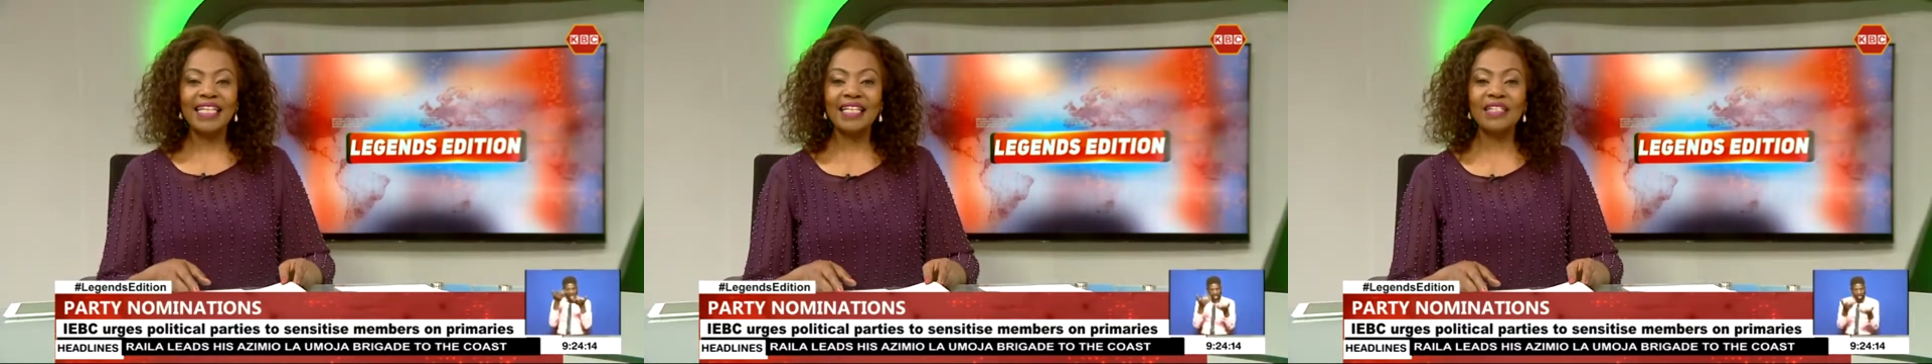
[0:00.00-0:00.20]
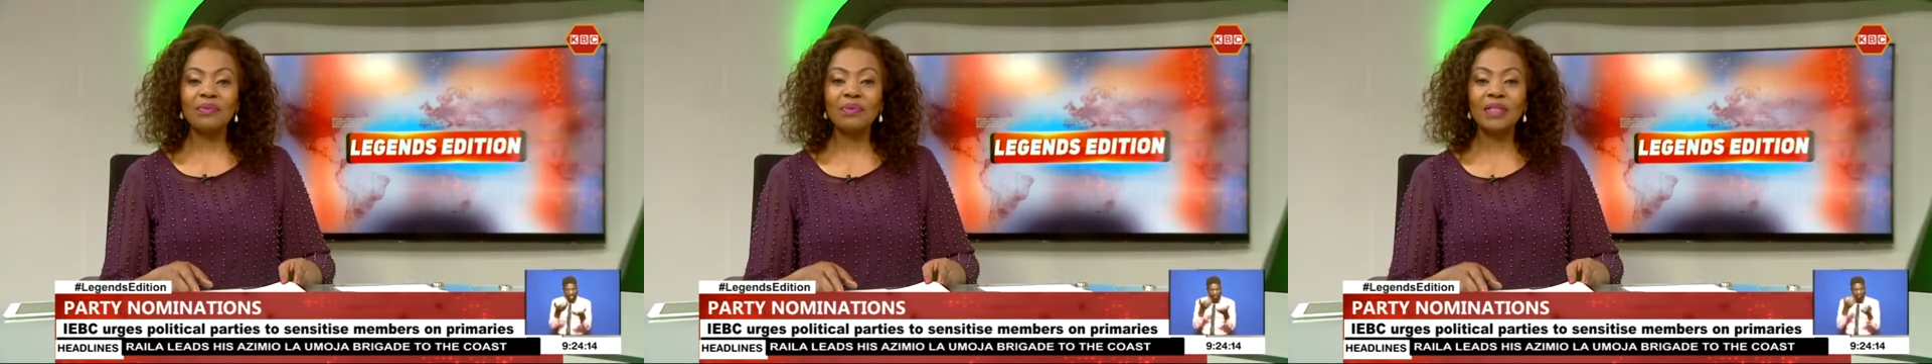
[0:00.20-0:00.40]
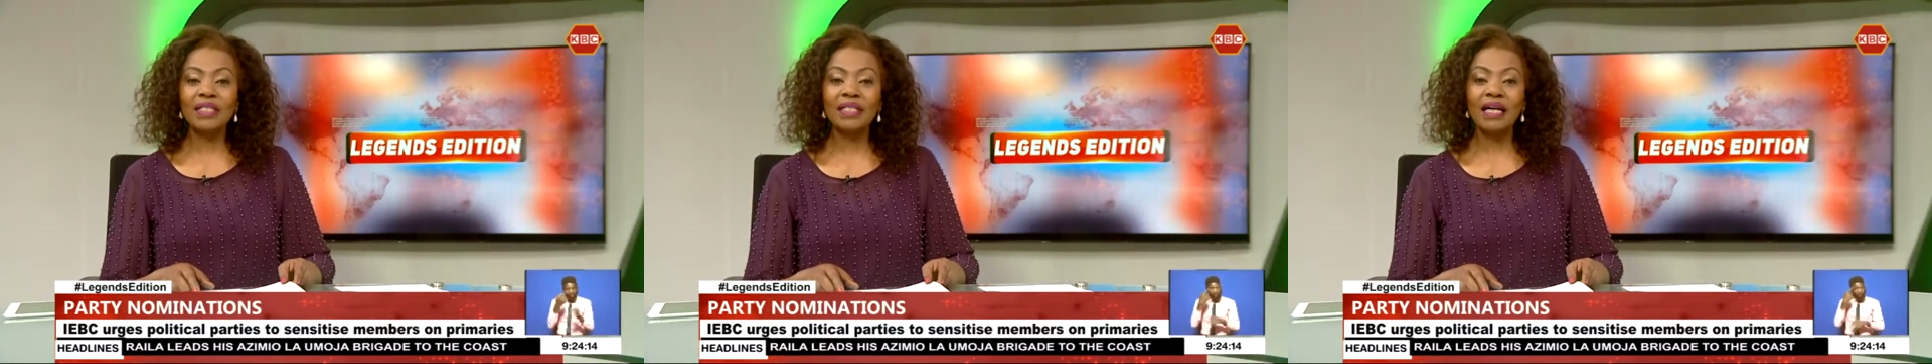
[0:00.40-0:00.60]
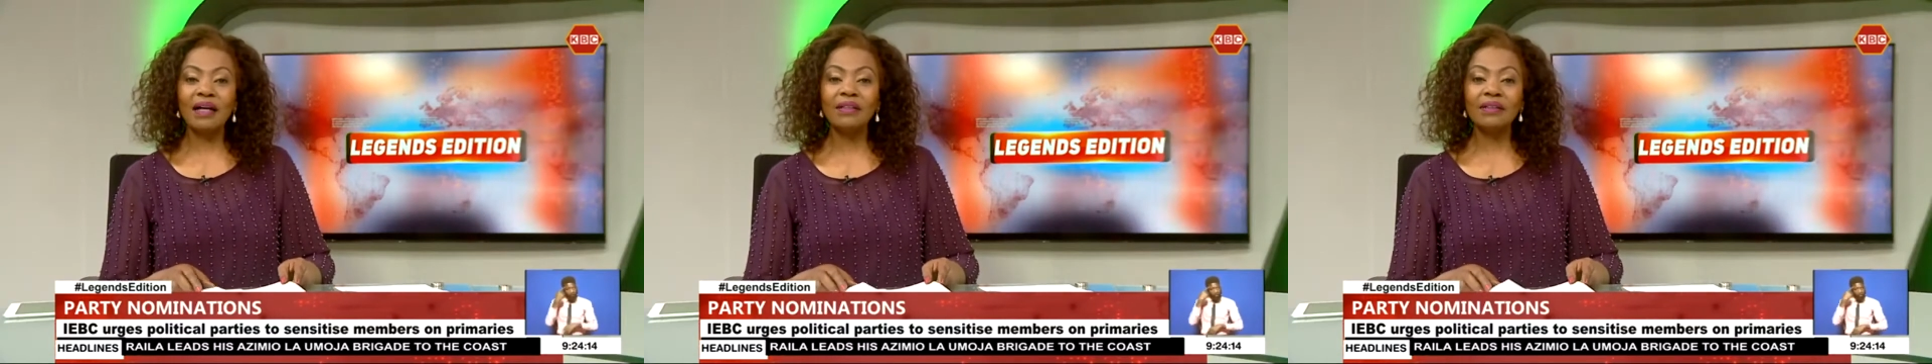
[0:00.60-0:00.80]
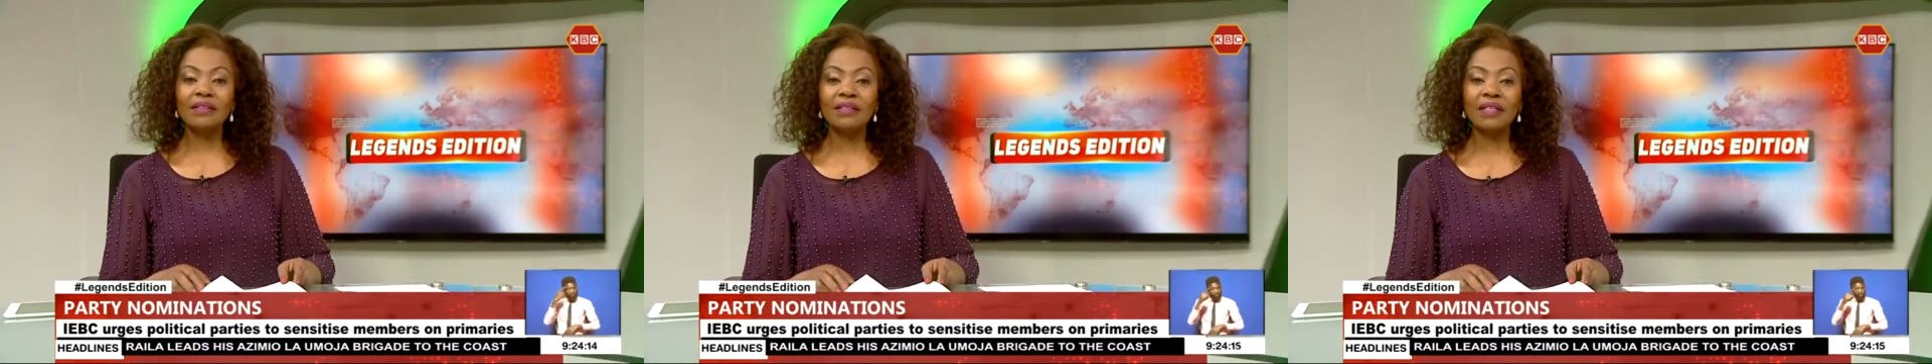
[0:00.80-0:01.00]
This
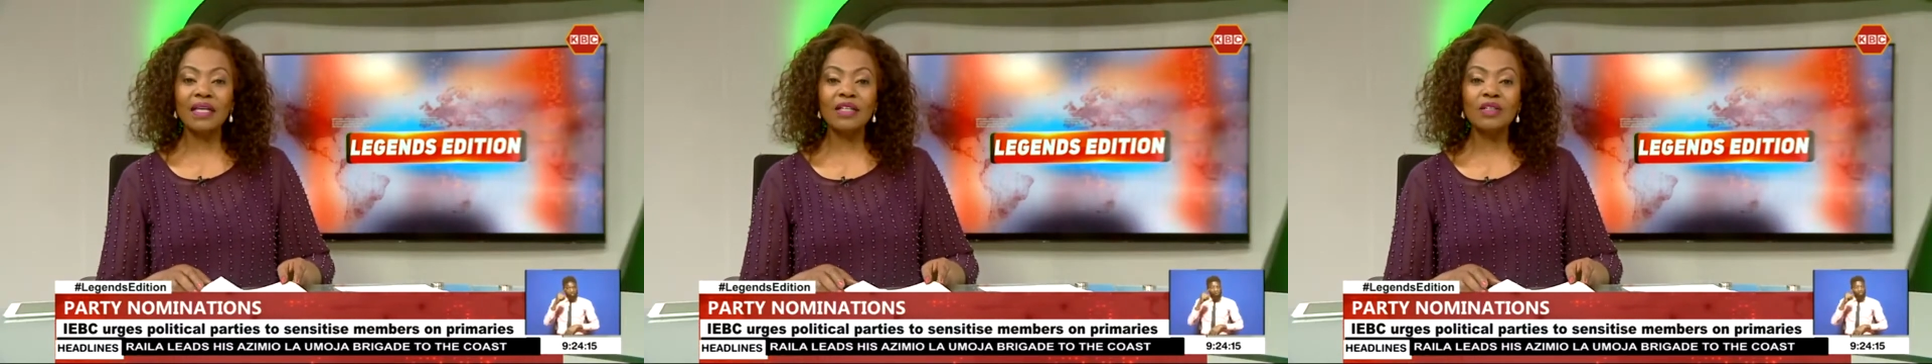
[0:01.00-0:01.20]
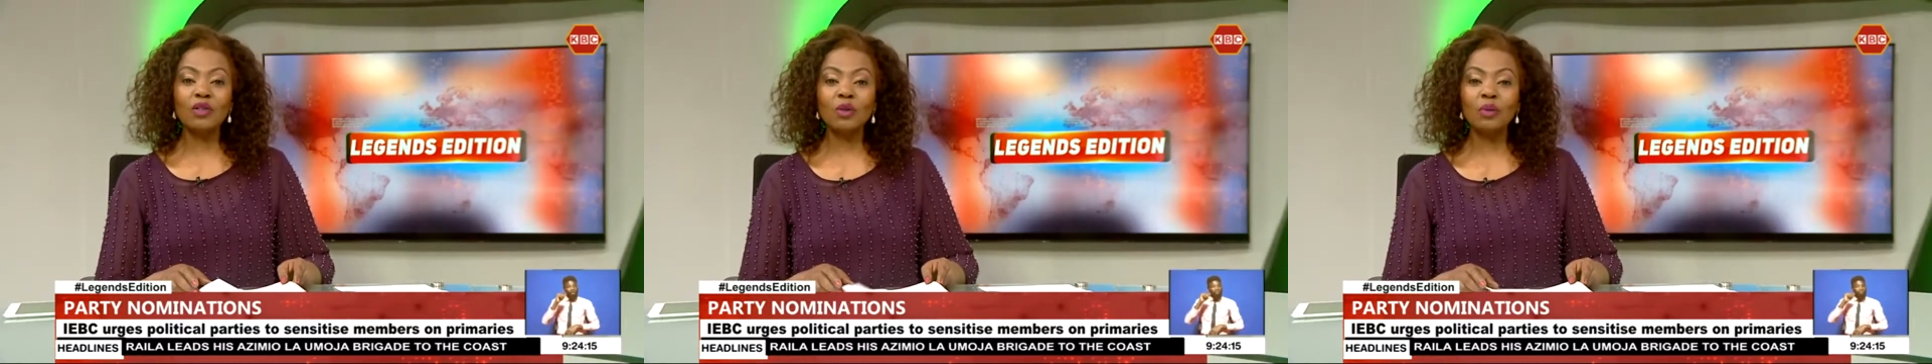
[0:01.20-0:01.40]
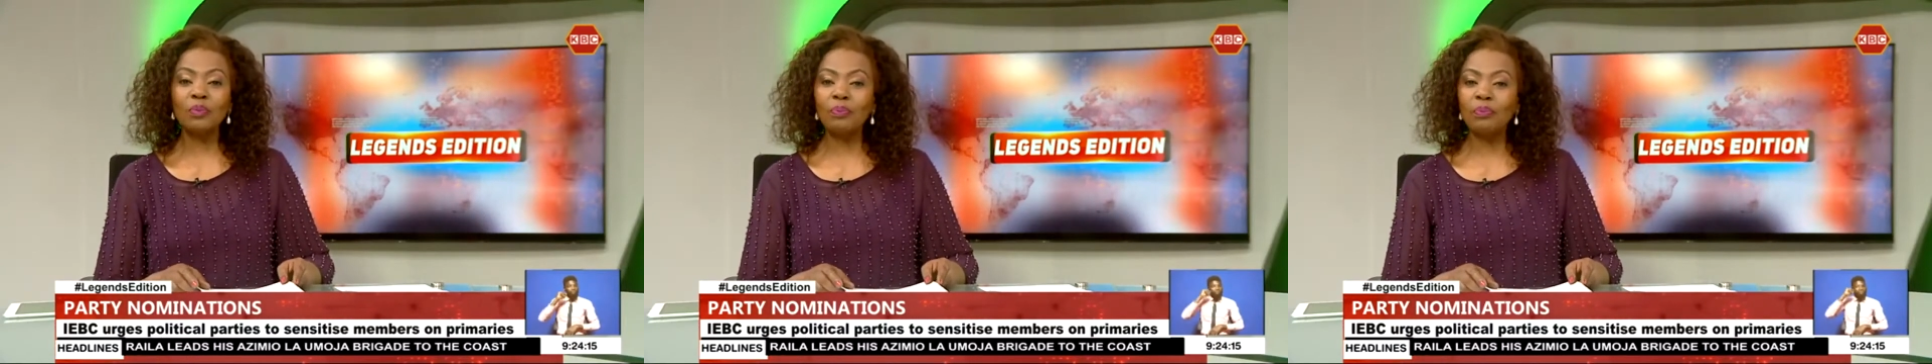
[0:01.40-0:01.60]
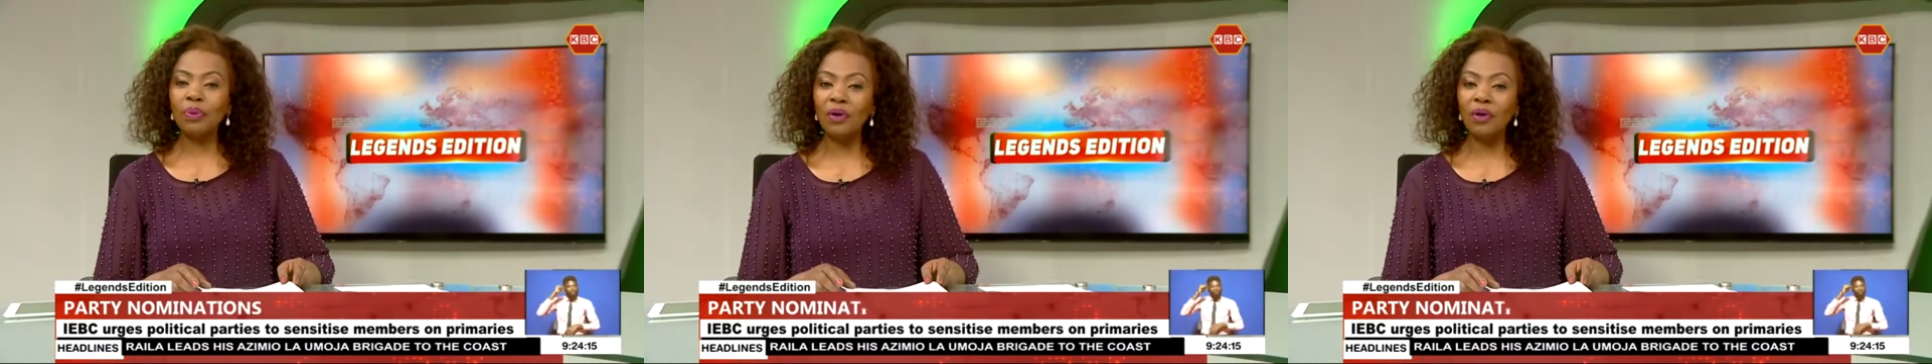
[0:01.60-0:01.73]
results into